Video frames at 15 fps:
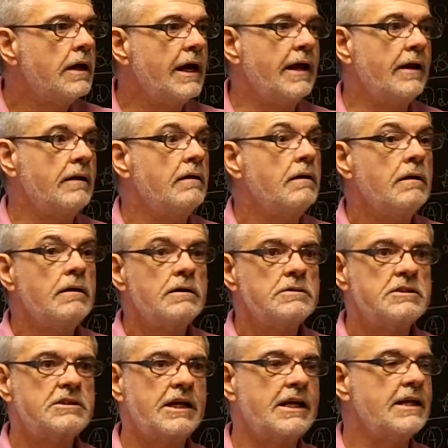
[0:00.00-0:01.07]
and
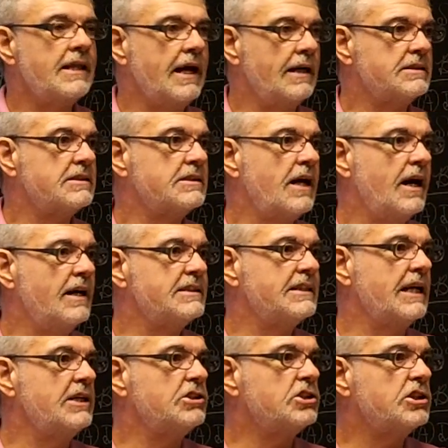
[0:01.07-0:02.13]
sticking that size
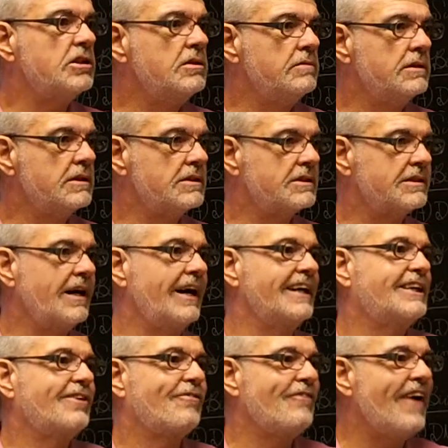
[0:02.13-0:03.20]
8 shoe in a
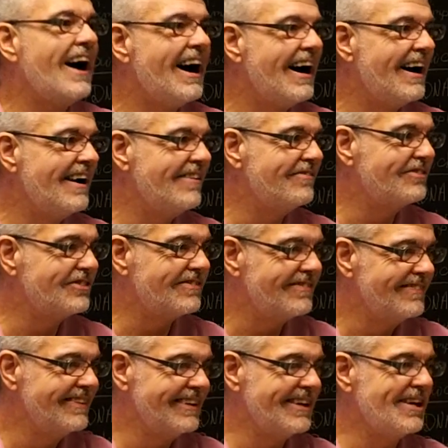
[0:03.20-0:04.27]
size 5,
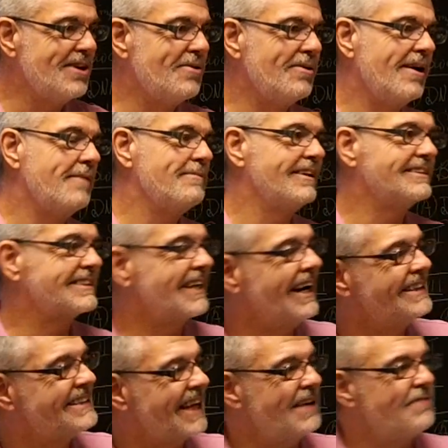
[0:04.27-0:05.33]
size